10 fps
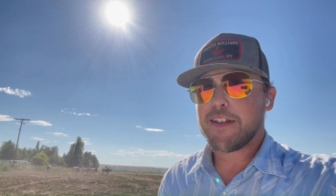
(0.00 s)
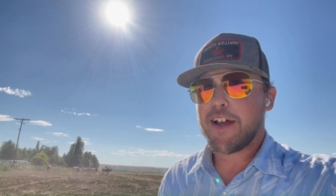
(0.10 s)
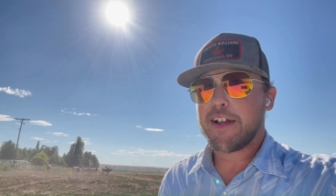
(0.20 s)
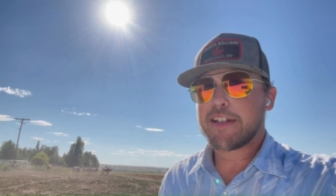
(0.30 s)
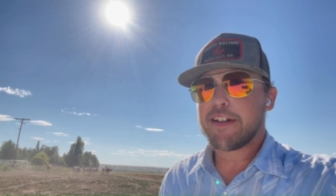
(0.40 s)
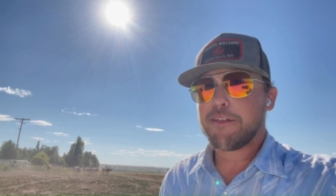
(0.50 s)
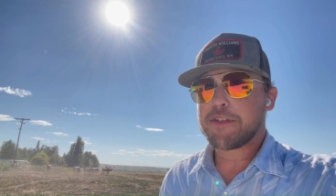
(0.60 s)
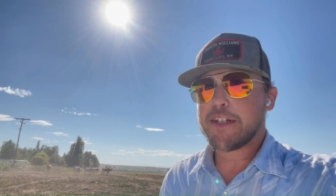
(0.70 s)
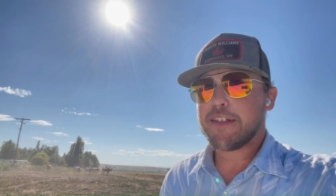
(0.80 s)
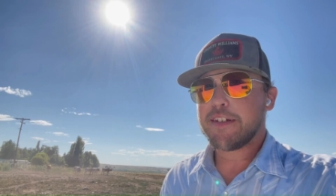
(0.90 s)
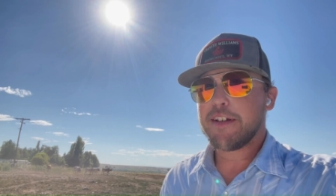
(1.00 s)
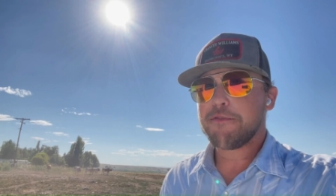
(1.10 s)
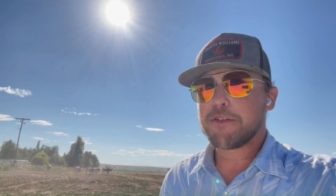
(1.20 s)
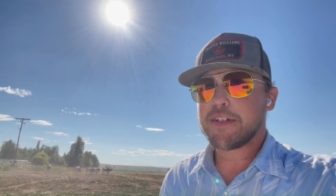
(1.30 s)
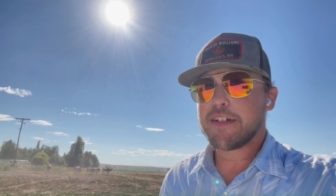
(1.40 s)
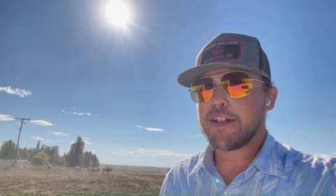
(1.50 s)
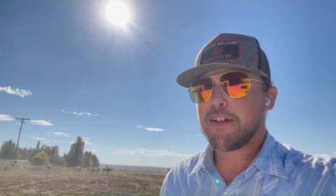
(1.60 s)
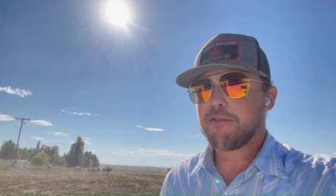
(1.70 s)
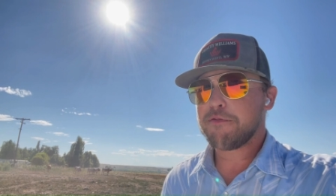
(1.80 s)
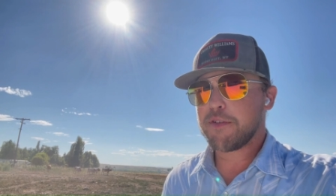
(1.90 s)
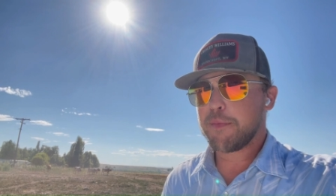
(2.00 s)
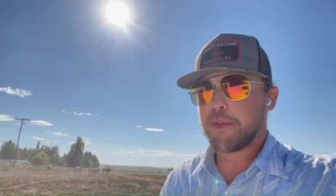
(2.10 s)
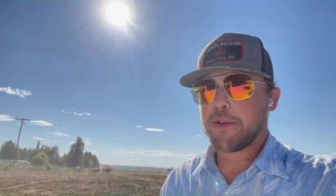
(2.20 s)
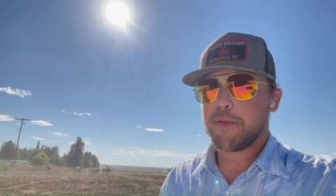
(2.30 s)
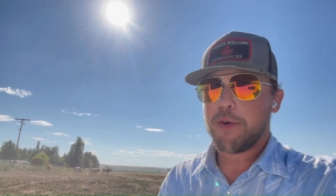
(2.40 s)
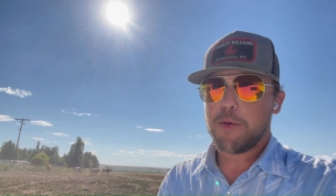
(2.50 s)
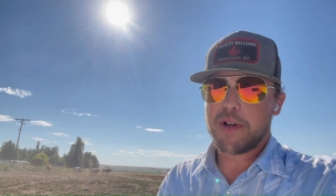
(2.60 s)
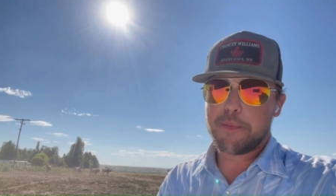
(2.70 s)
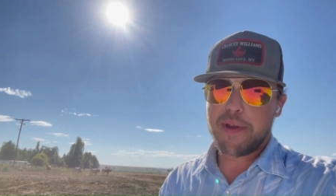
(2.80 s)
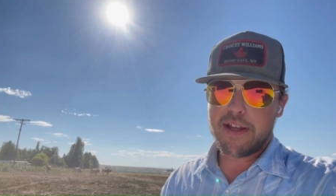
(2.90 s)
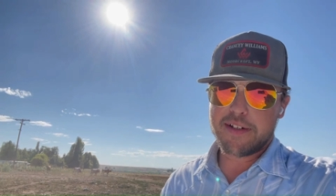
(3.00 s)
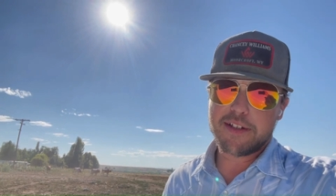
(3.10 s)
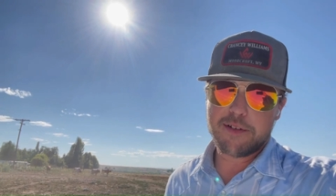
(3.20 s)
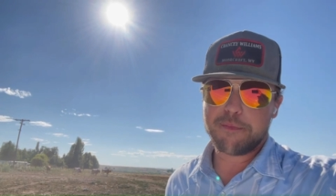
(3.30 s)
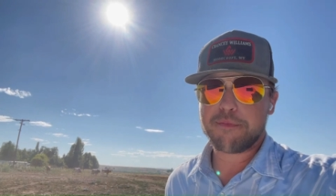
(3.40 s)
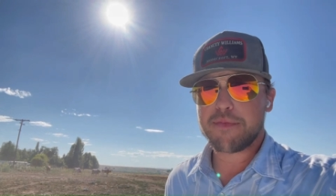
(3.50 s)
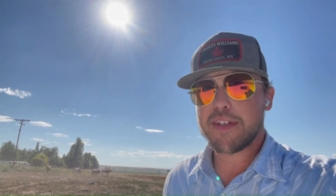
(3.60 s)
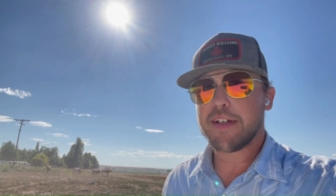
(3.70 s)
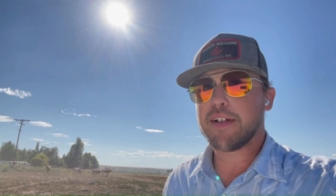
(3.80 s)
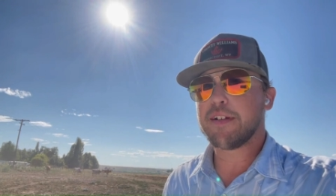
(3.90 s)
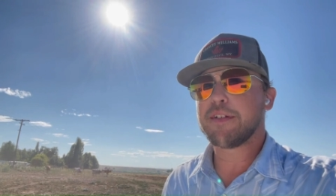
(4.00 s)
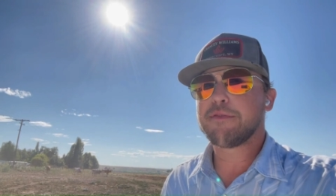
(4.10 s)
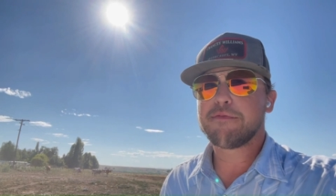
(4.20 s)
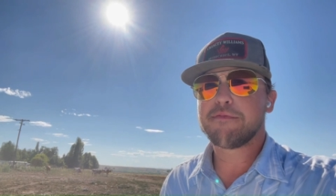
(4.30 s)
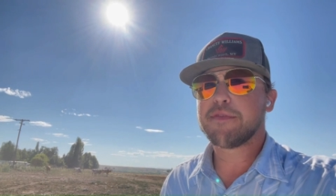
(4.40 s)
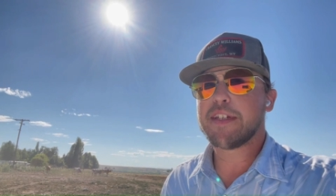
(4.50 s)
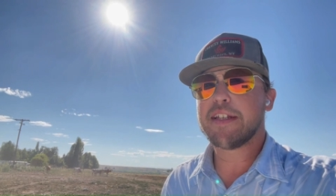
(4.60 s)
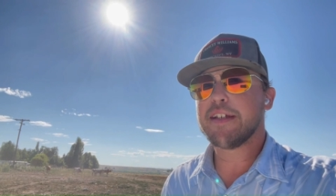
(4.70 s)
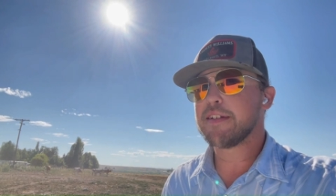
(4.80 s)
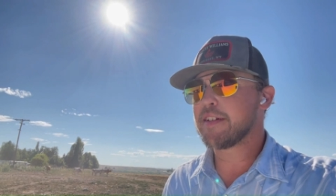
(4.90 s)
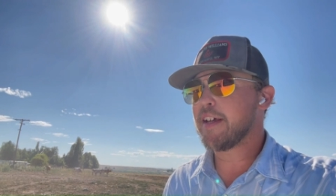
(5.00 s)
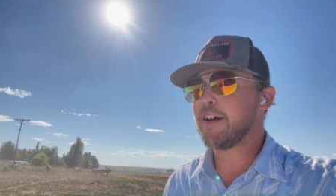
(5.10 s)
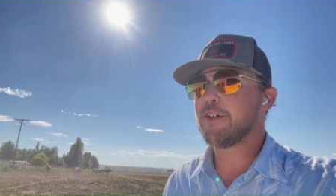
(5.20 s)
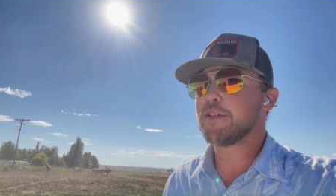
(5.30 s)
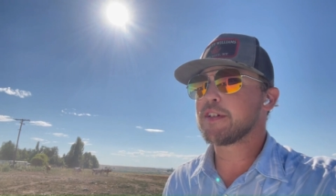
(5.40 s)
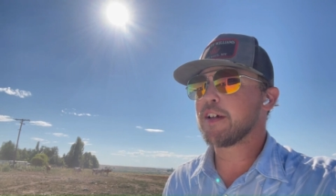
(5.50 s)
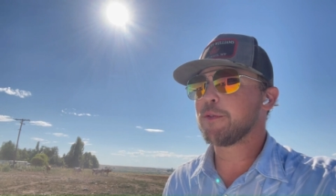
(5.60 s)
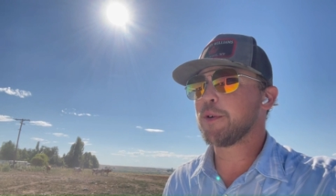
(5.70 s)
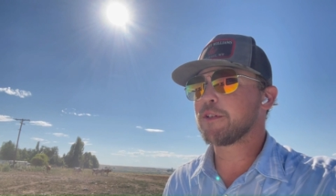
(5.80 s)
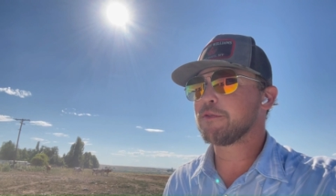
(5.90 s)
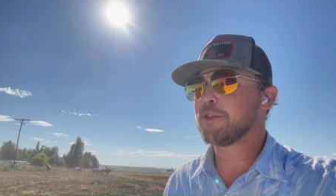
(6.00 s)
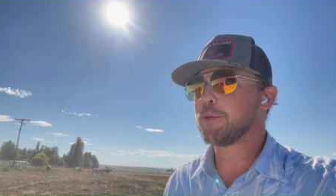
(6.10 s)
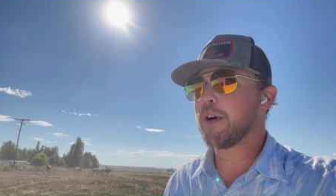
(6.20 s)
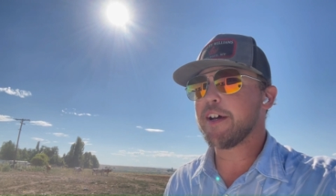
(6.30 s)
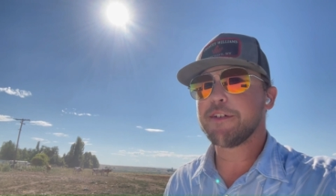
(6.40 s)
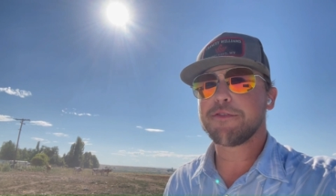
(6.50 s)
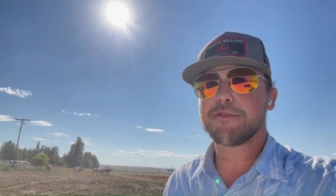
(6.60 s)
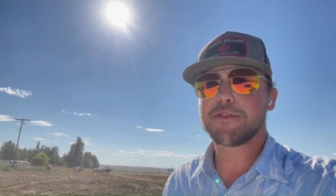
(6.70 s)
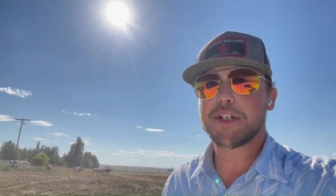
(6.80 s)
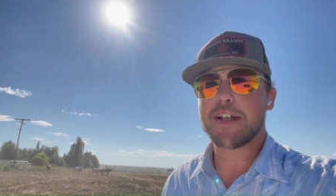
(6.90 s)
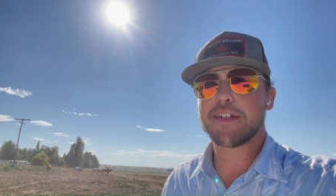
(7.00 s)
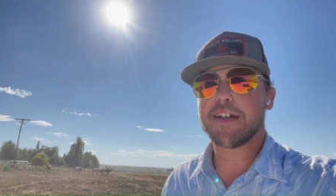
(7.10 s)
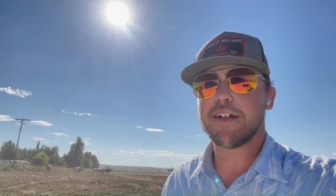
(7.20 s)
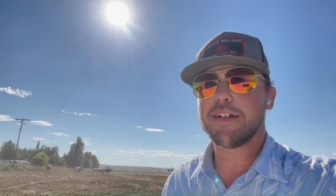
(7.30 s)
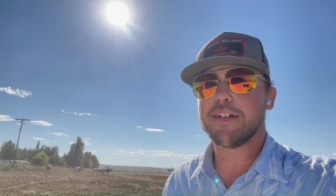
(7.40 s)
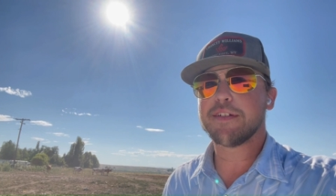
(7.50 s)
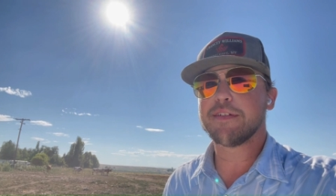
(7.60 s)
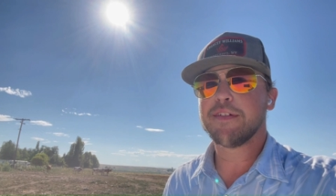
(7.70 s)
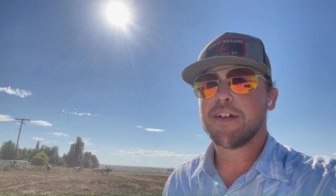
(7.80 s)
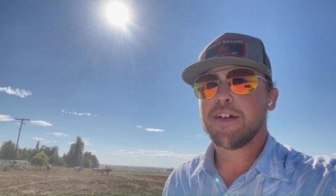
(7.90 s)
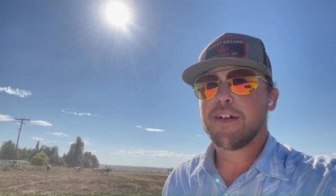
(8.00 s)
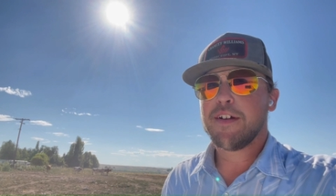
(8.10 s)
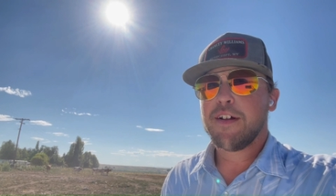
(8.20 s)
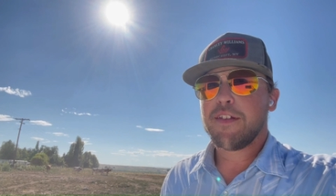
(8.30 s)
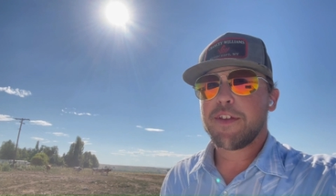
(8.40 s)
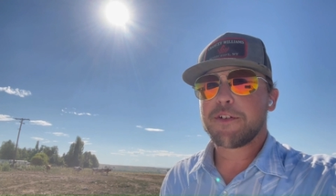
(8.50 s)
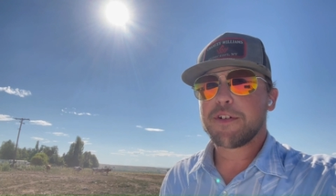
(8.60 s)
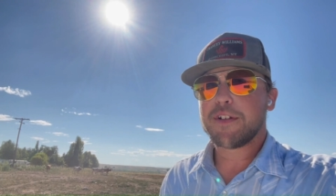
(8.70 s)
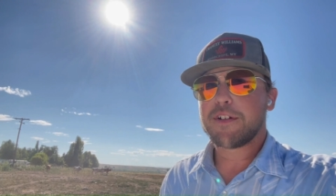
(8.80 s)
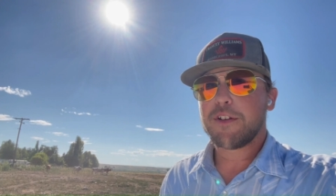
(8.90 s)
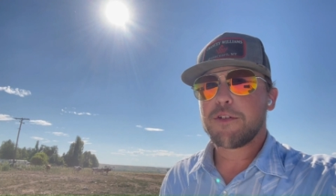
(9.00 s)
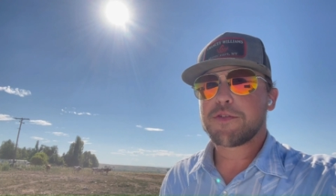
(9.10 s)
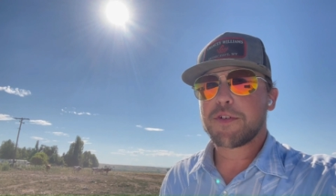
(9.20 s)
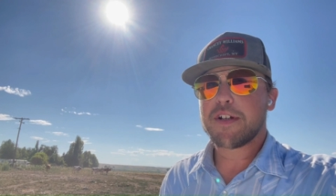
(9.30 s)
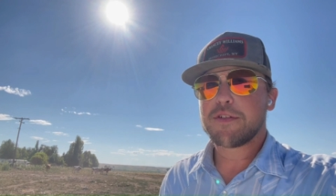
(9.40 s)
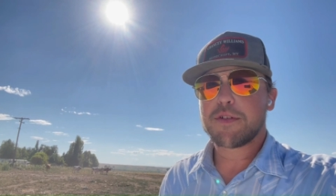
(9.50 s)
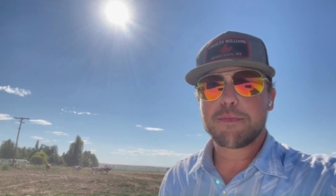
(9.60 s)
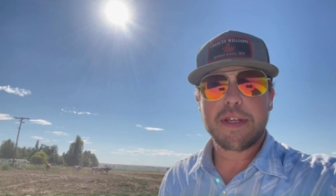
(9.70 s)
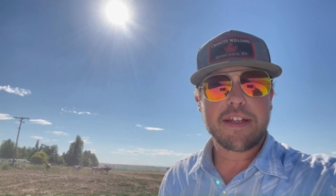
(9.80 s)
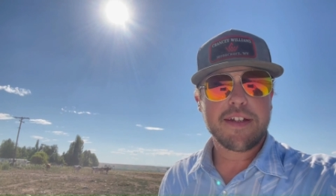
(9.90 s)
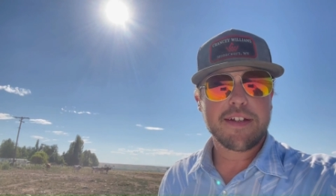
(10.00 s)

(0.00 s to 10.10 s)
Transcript: I could I've seen the difference in him from the moment I met him till Hmm. he is now. He's got a wonderful wife, Chantel, and they're really close friends with me